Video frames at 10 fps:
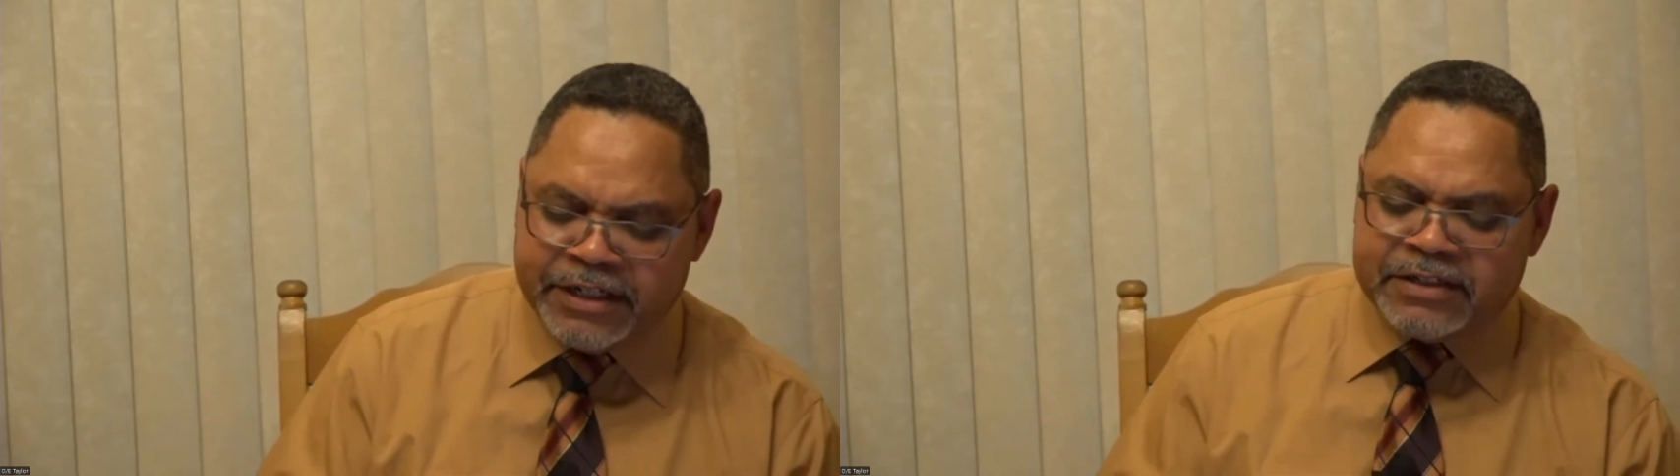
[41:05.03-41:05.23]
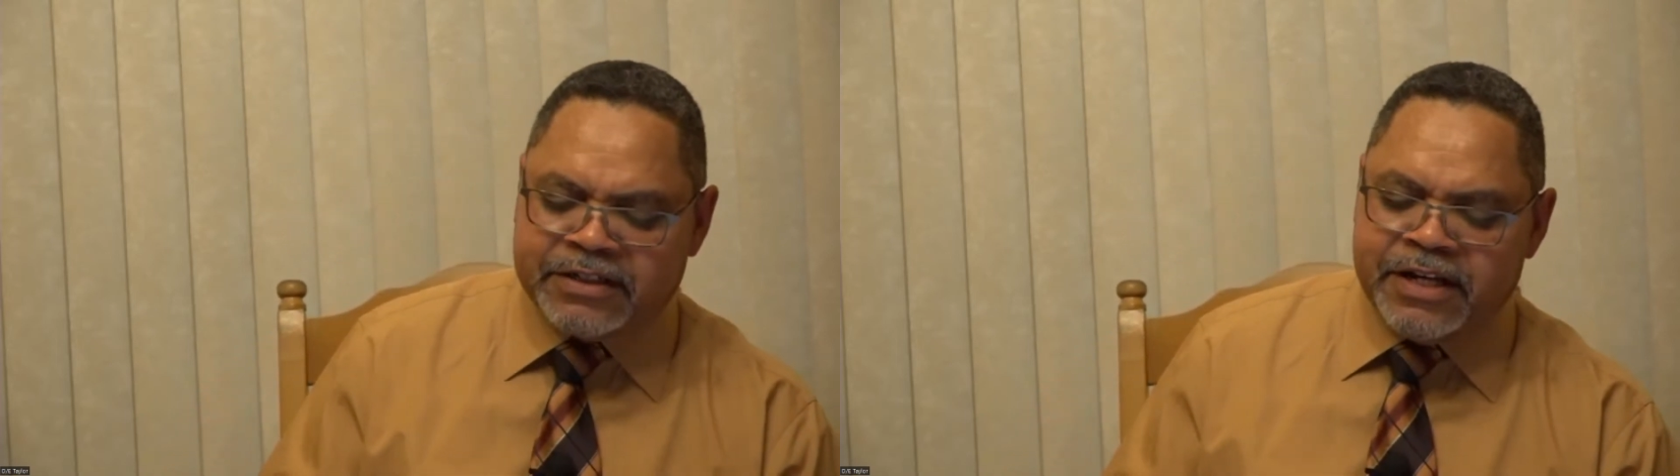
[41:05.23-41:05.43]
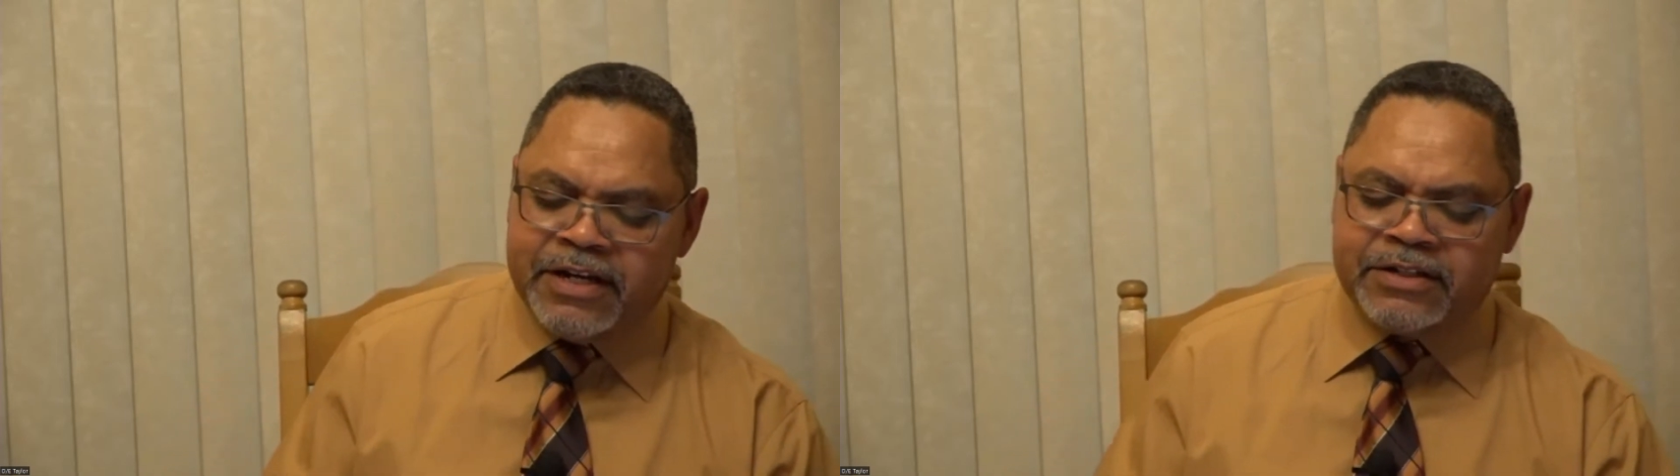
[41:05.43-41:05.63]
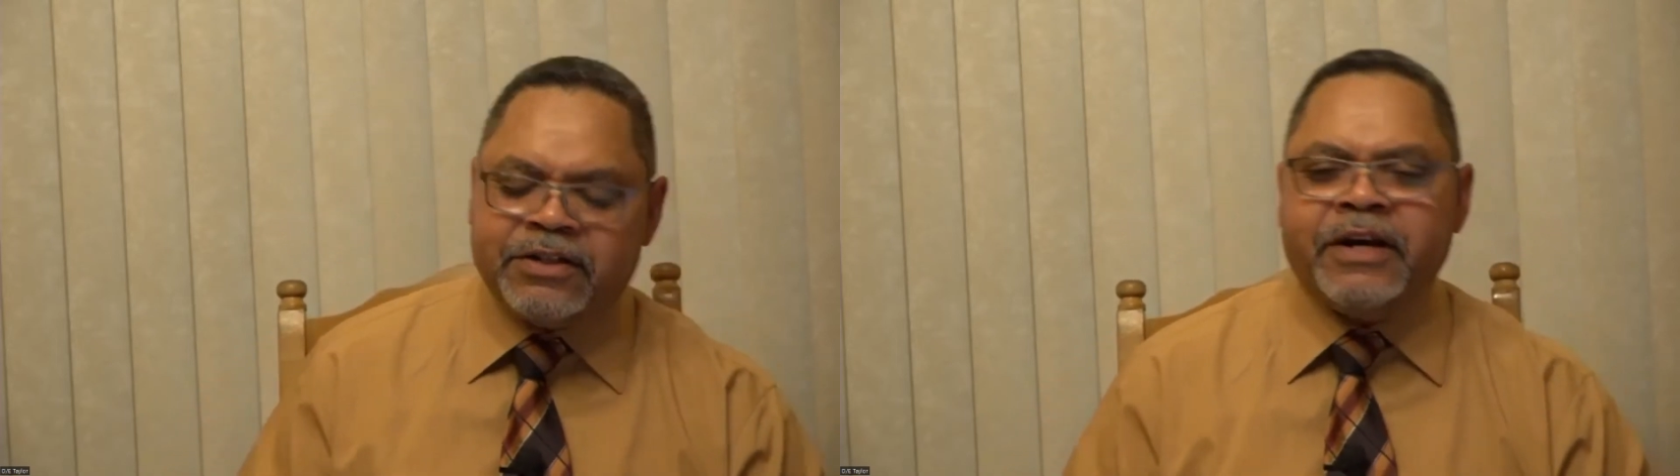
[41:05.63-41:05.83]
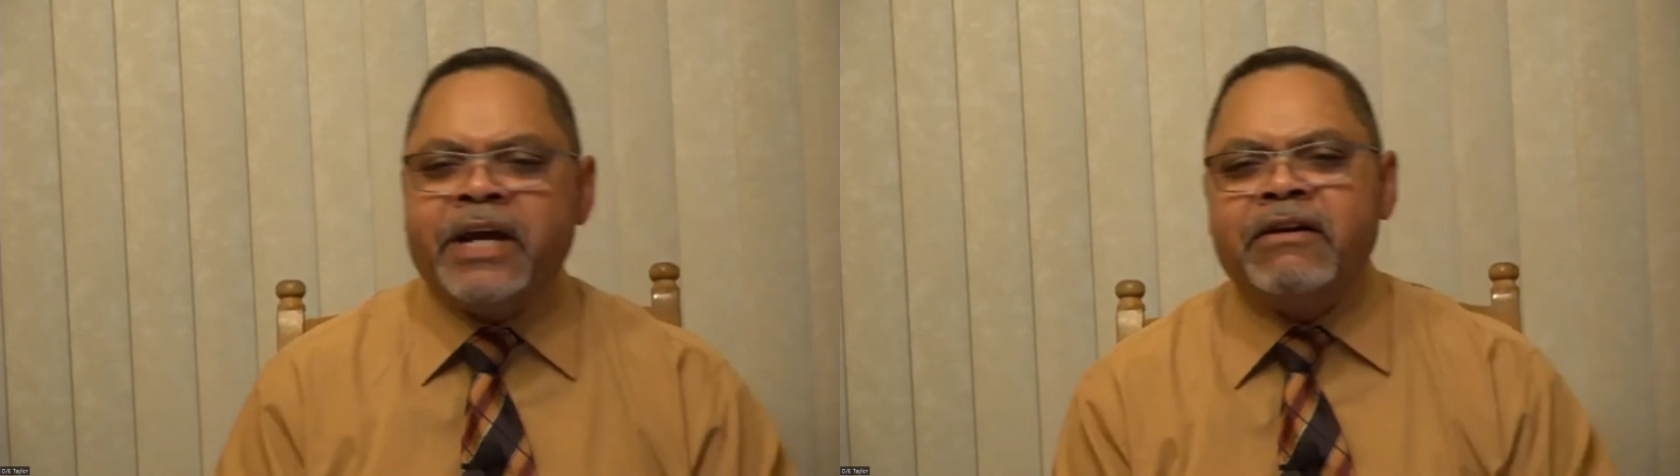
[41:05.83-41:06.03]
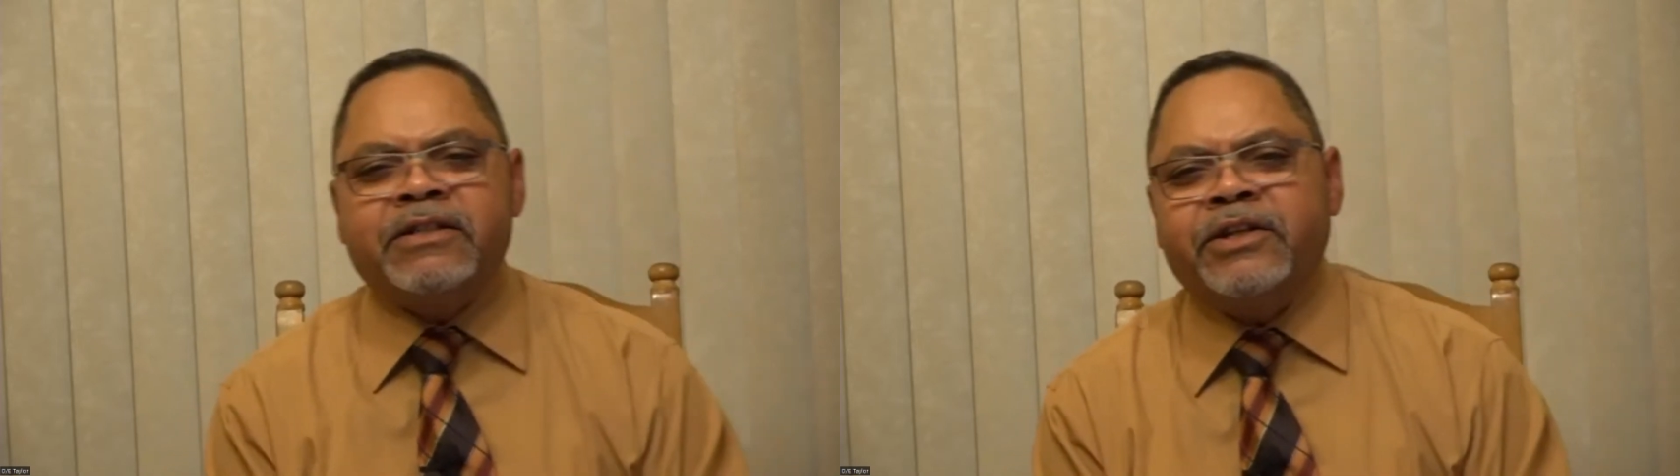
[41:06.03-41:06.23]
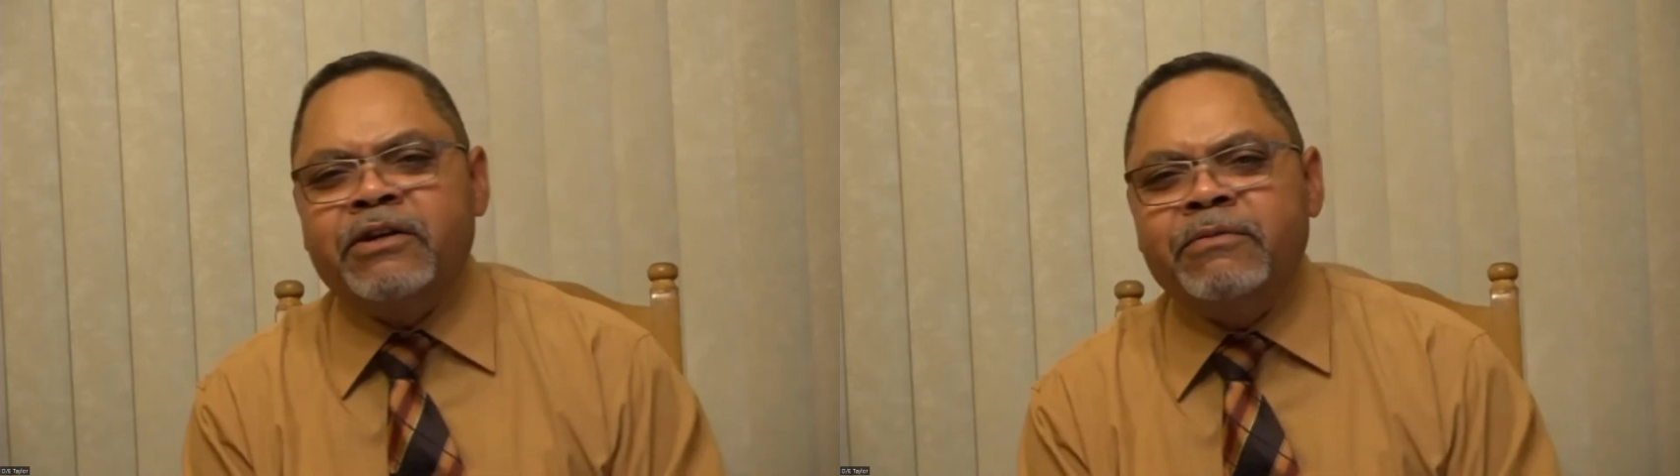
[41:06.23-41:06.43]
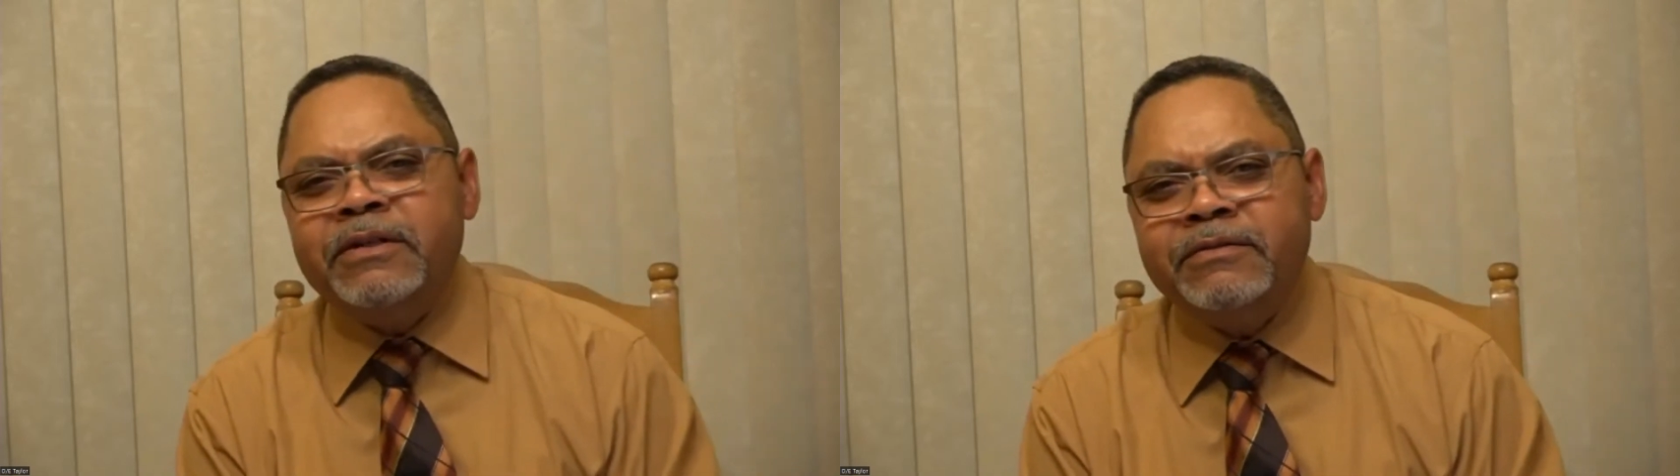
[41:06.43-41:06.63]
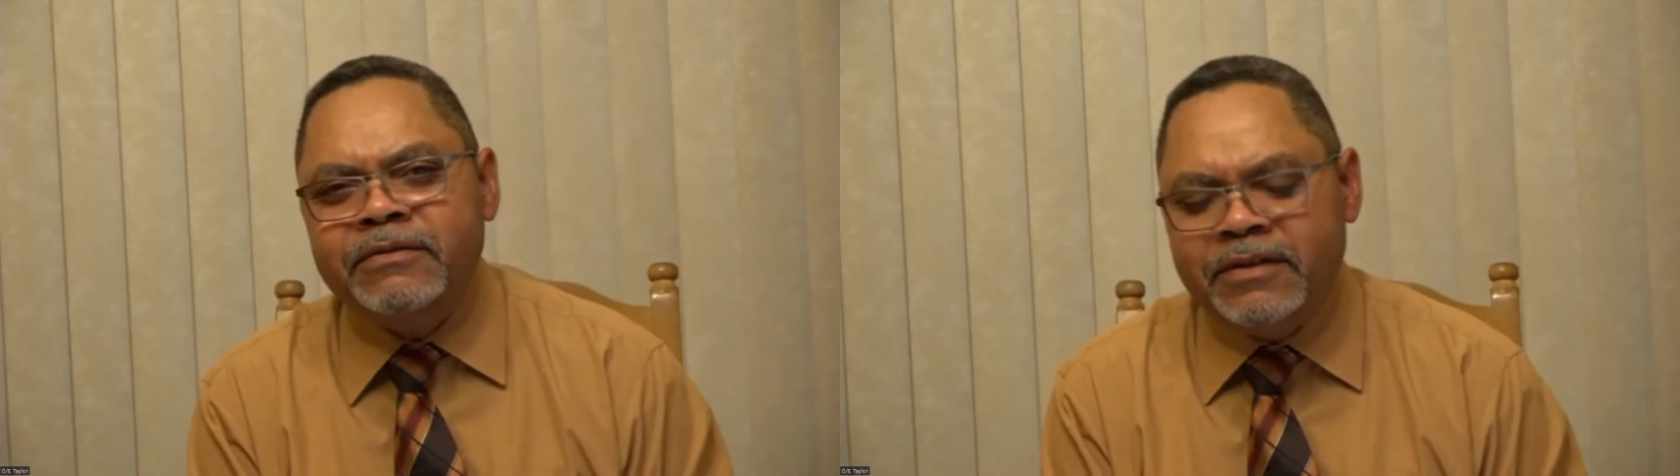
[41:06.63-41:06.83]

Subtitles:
that says to err is human